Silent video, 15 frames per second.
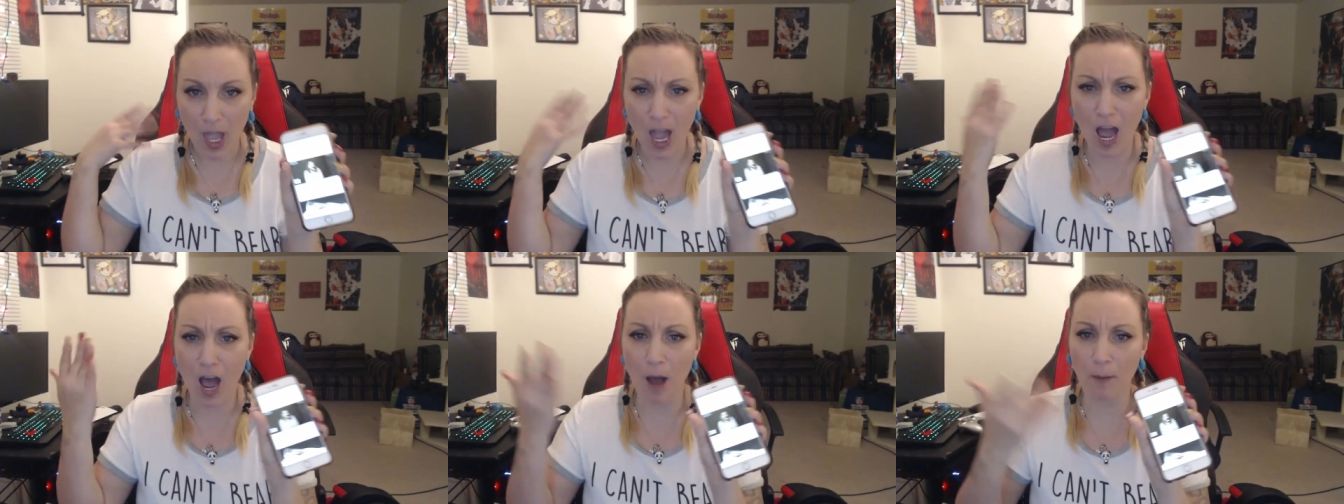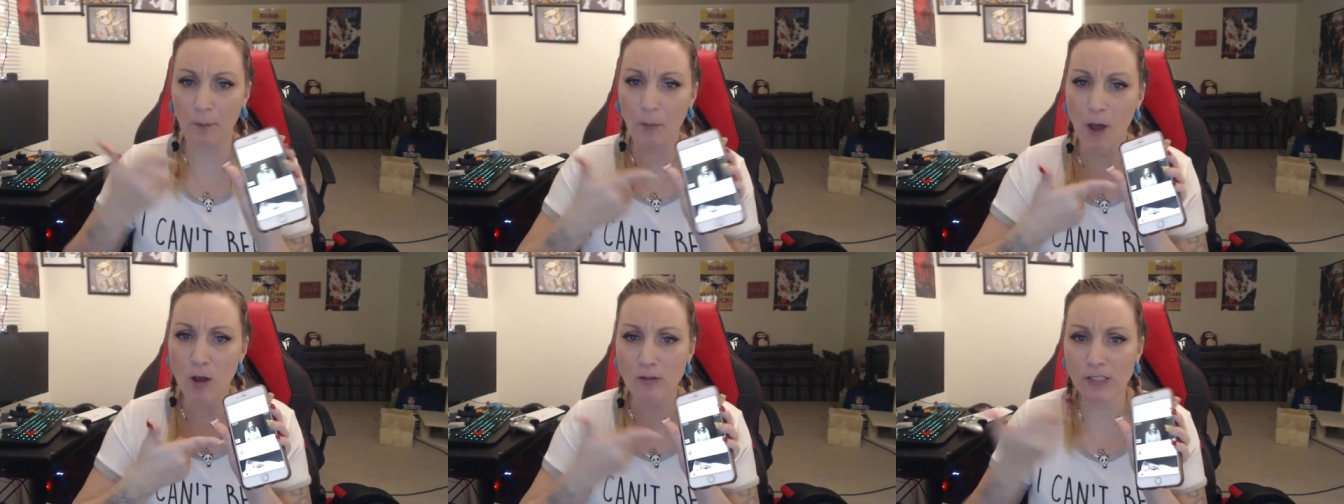um,
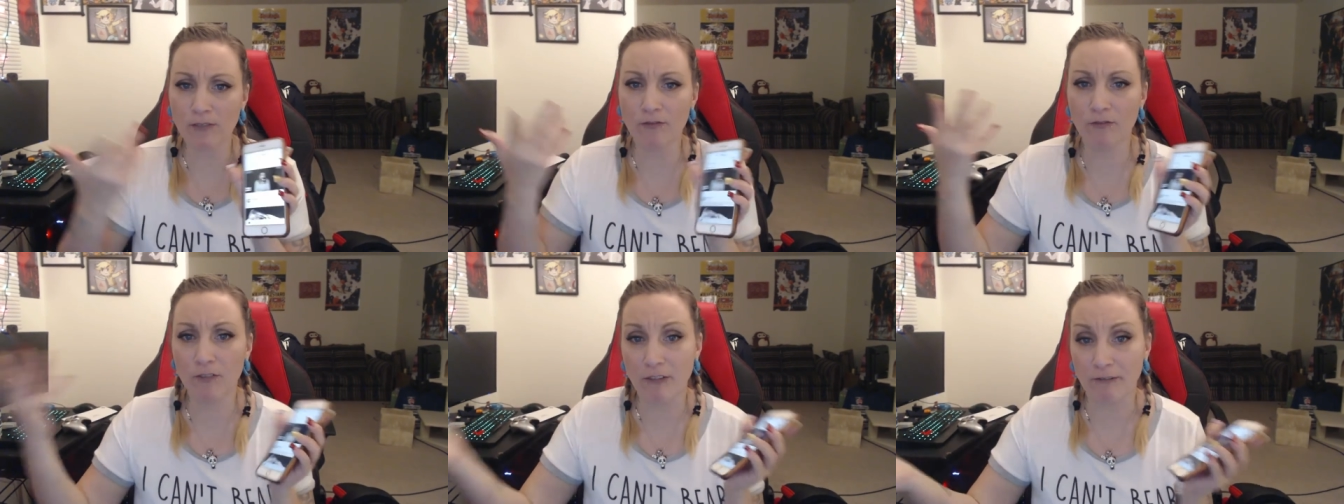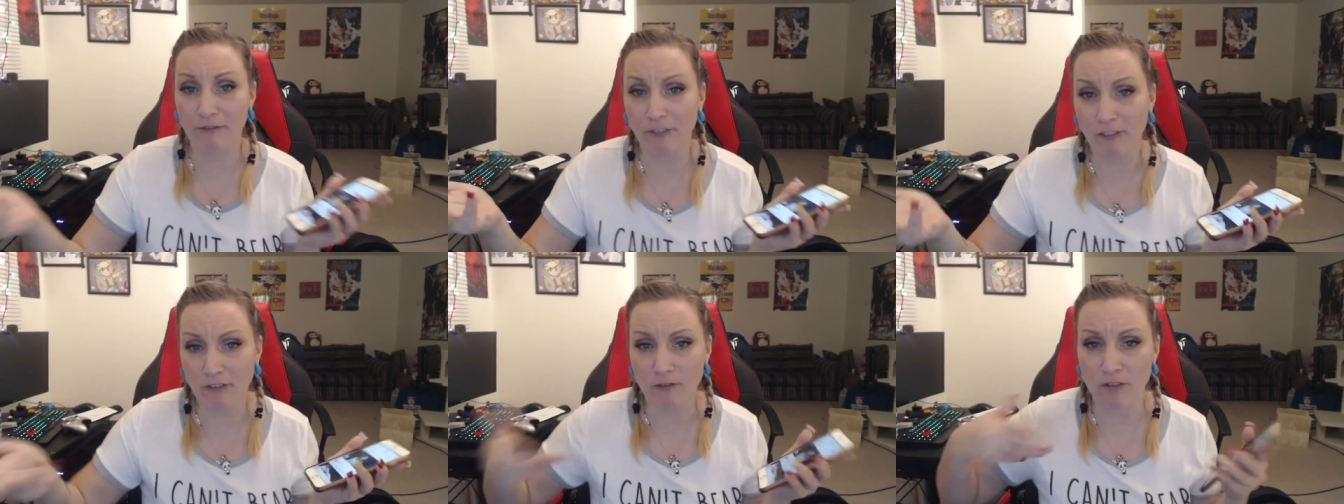post re
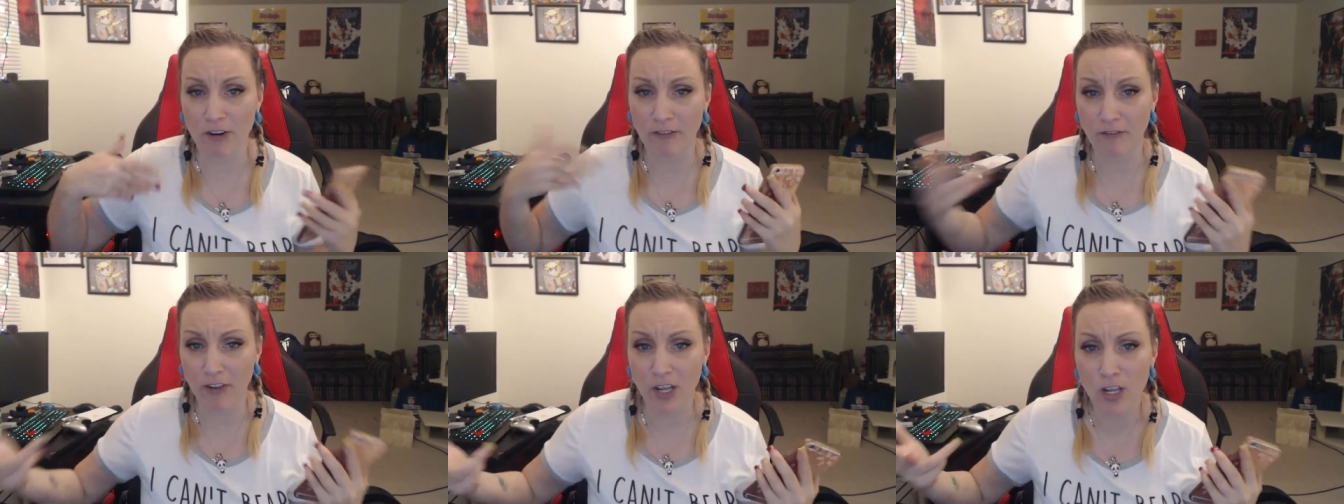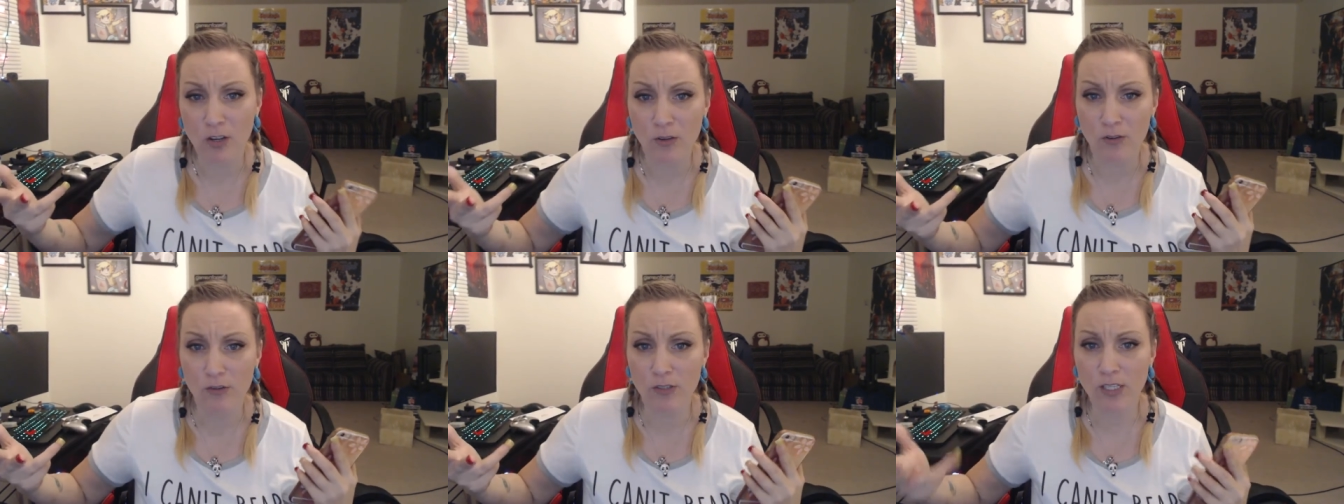
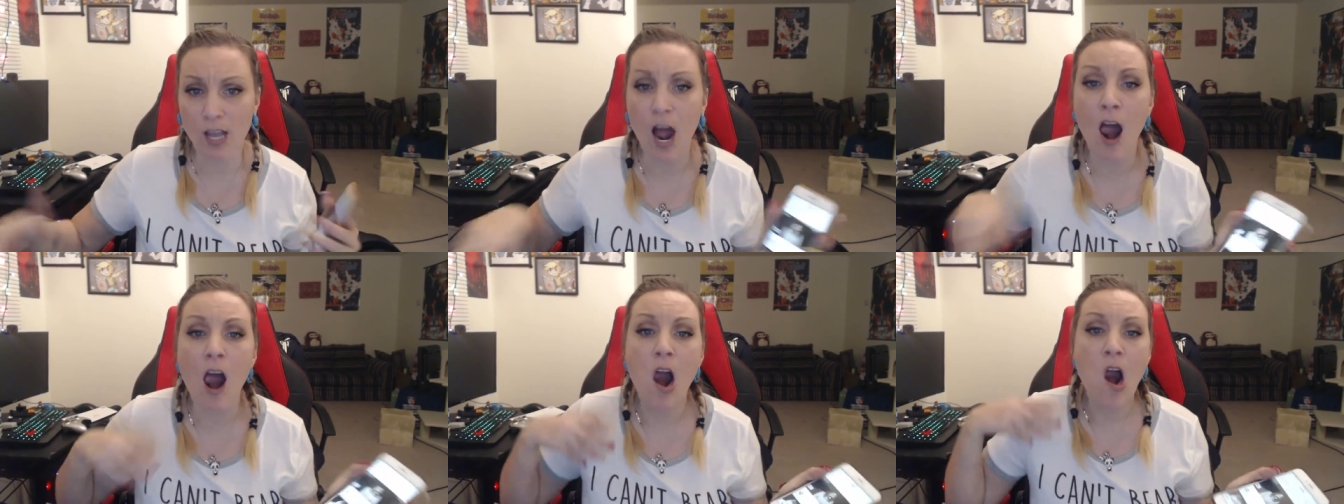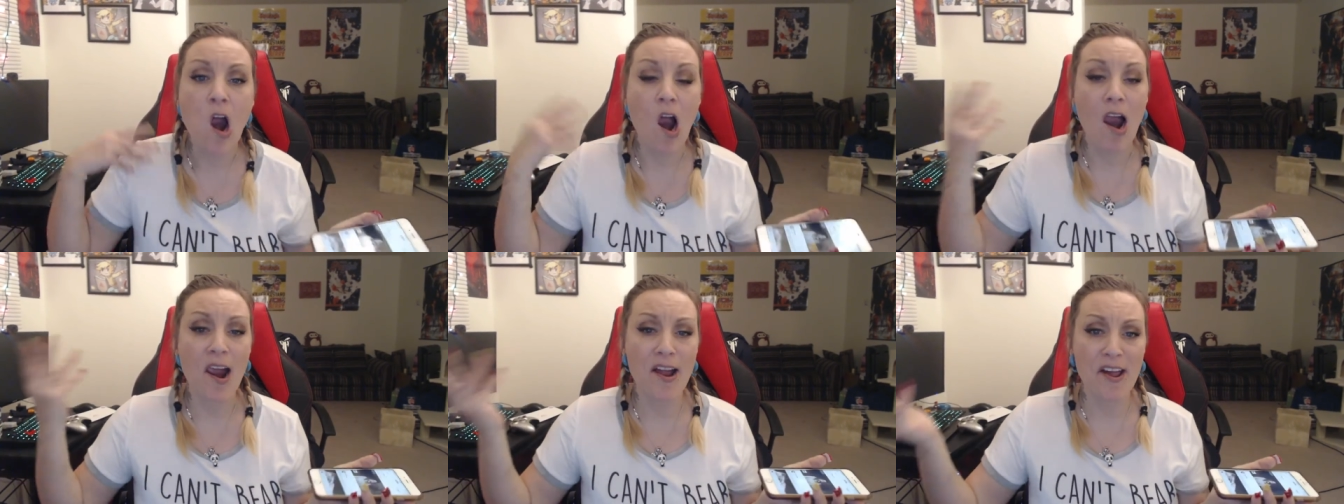reviews
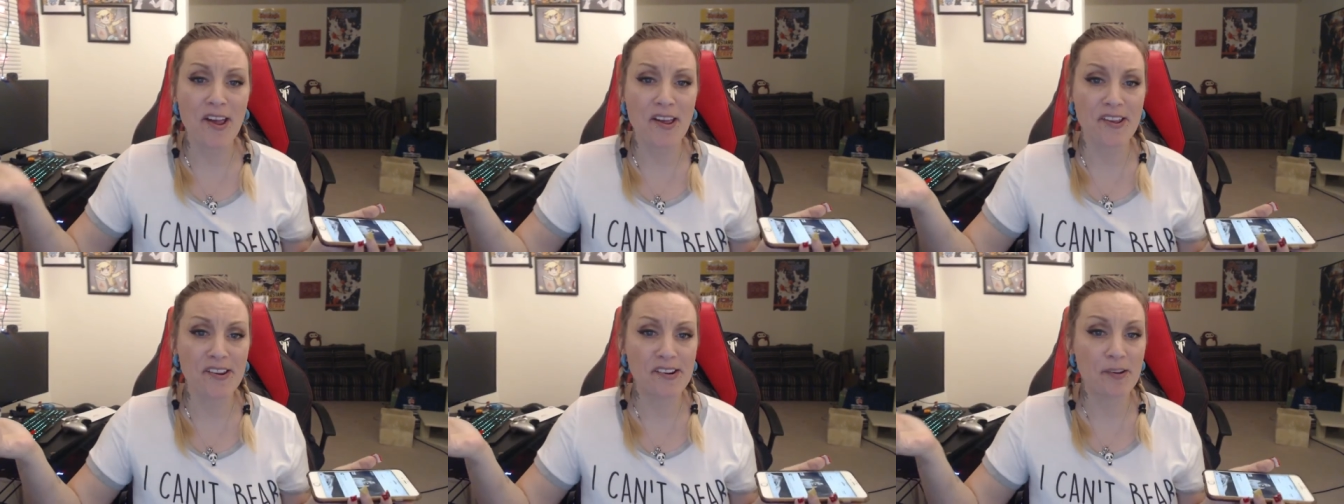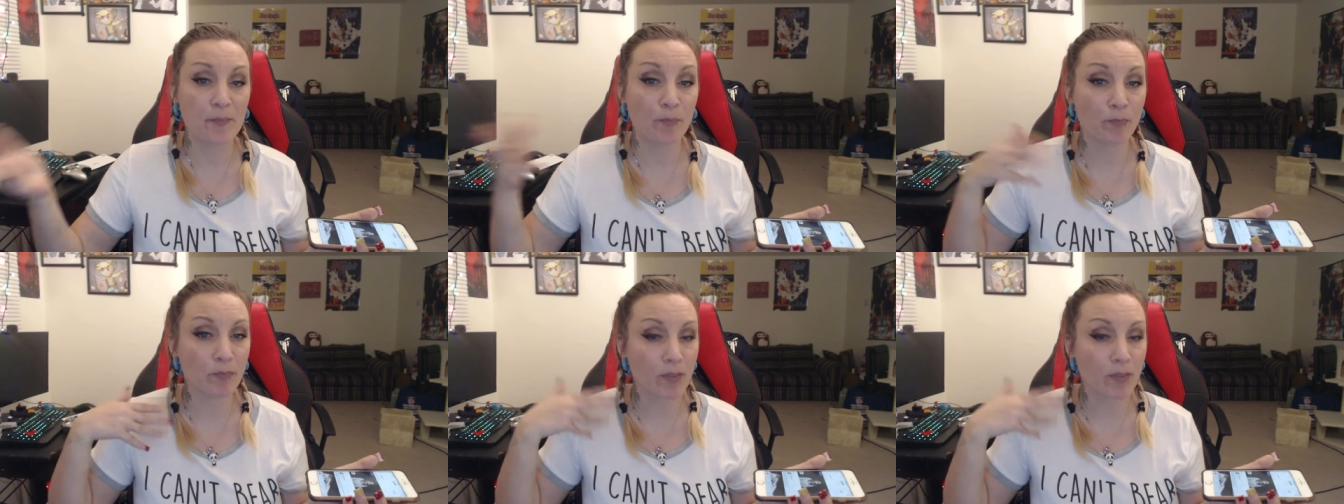and